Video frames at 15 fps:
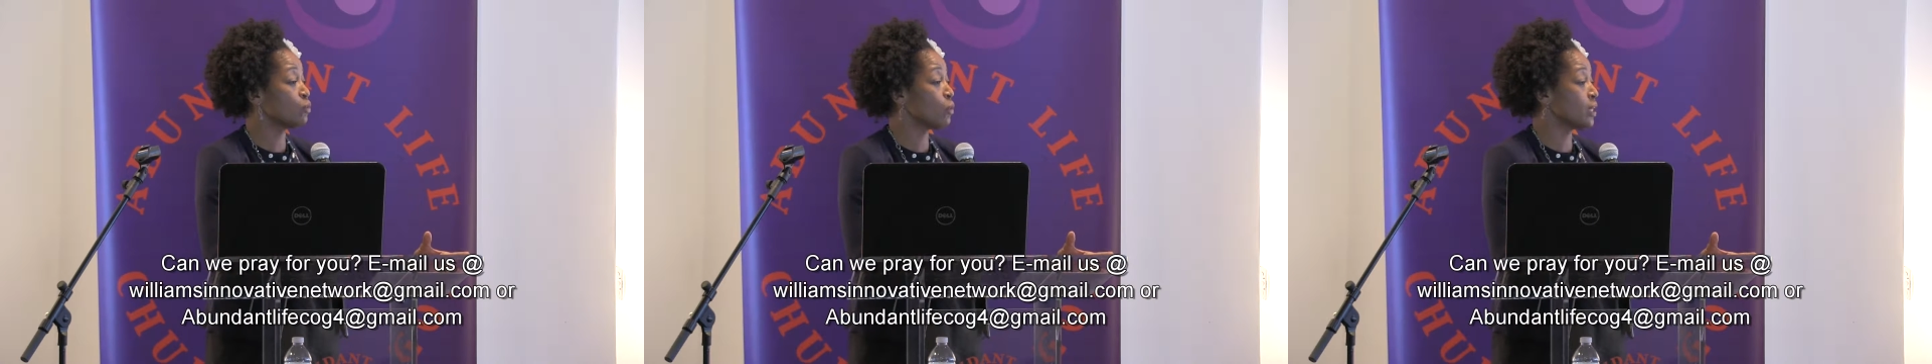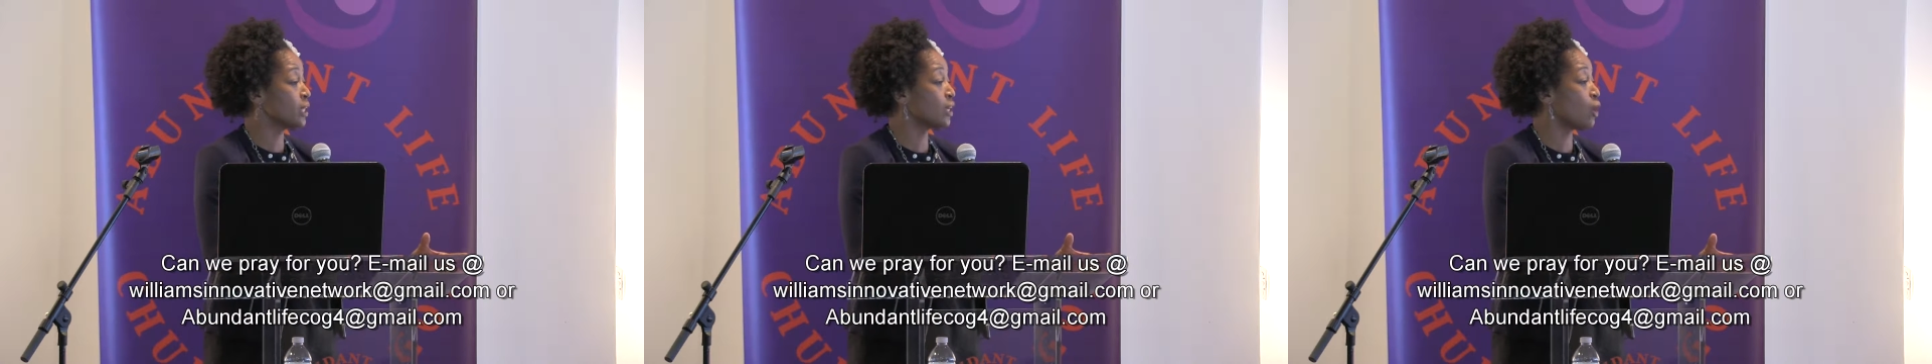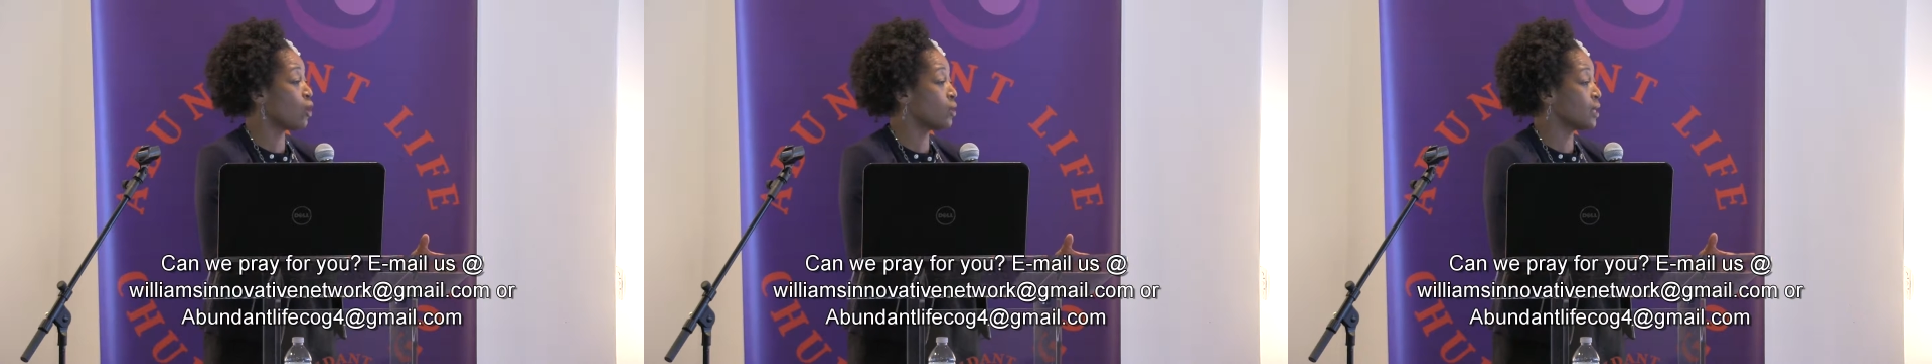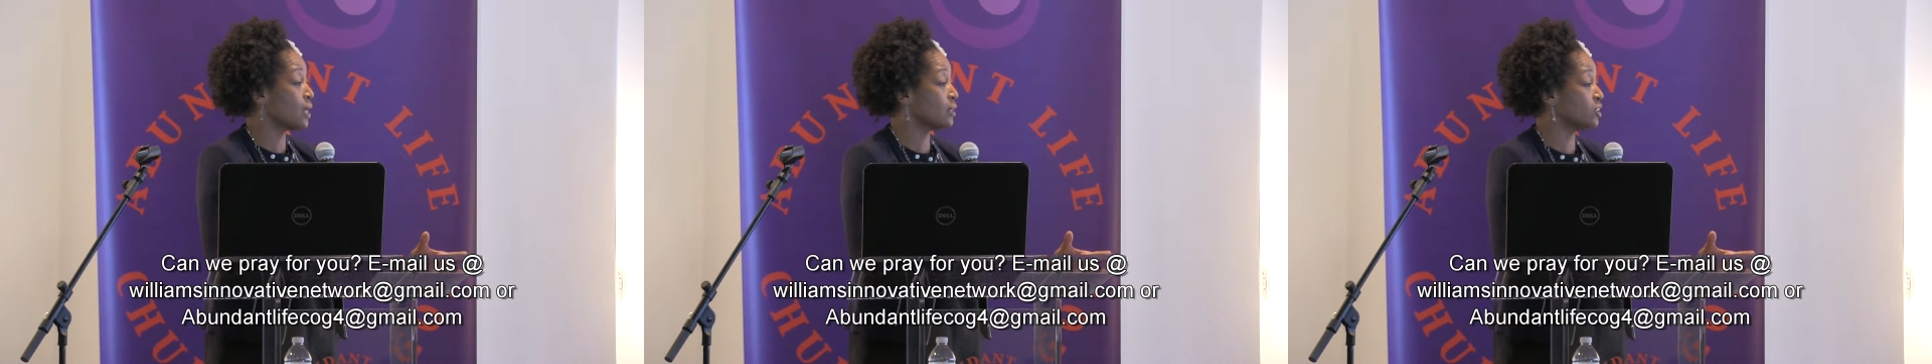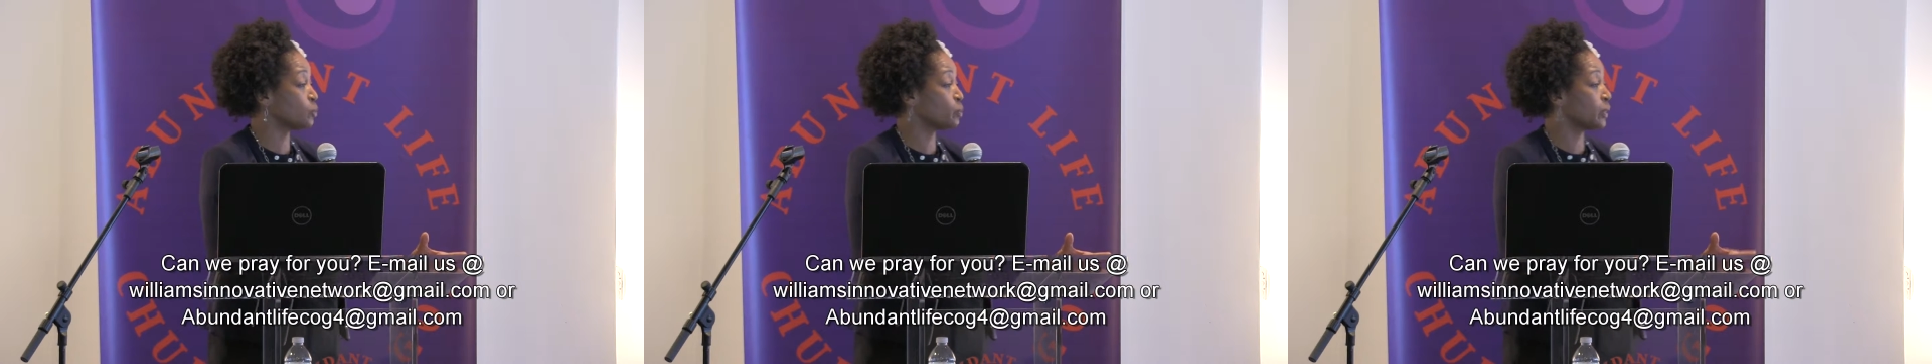getting ready to call
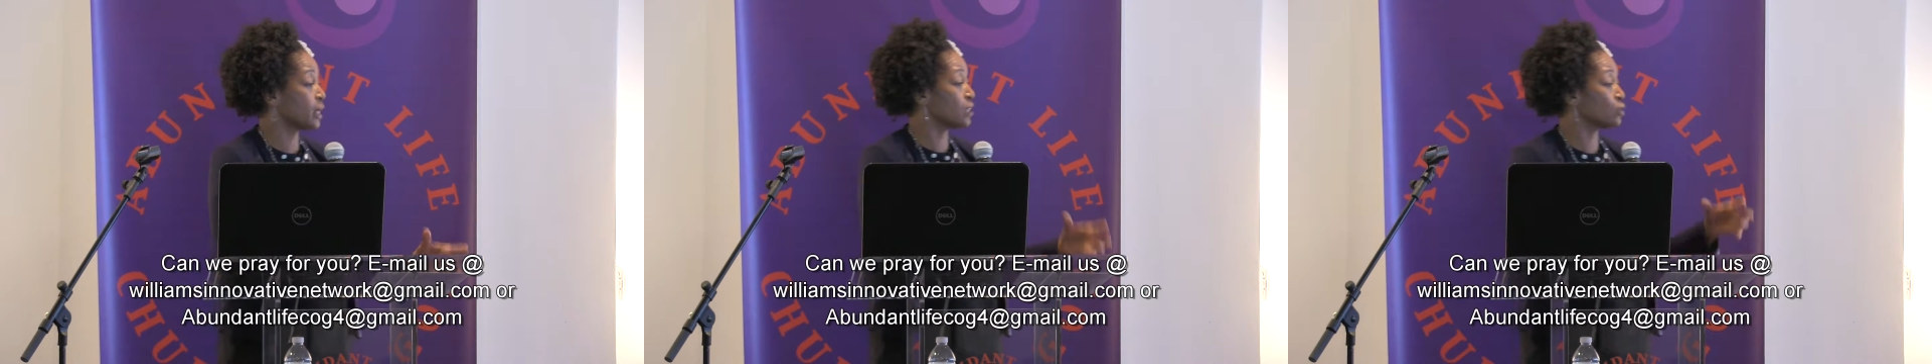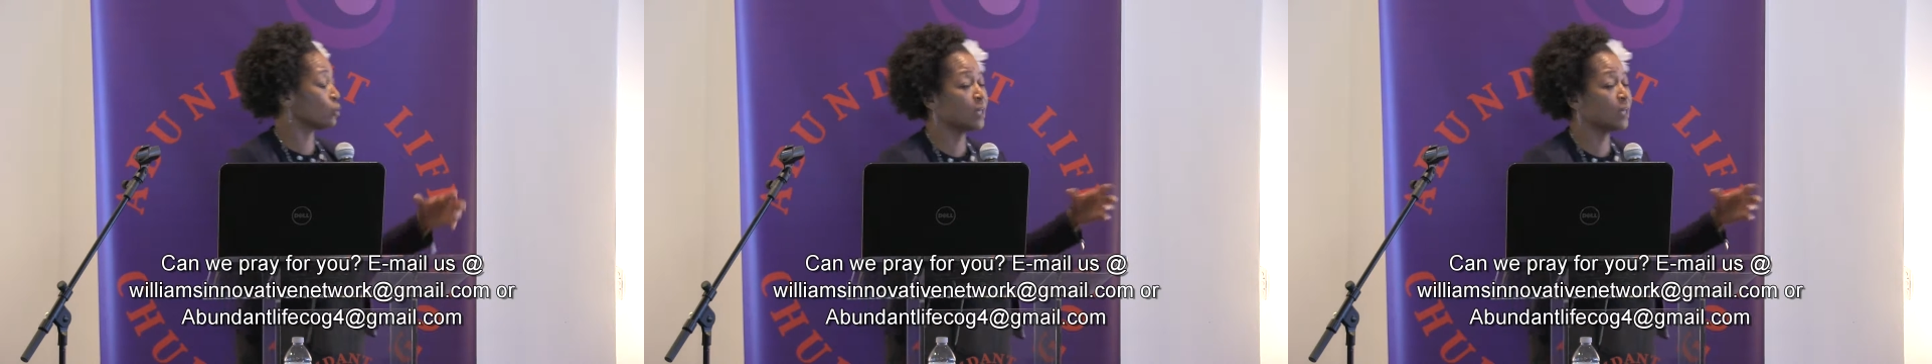out his plan.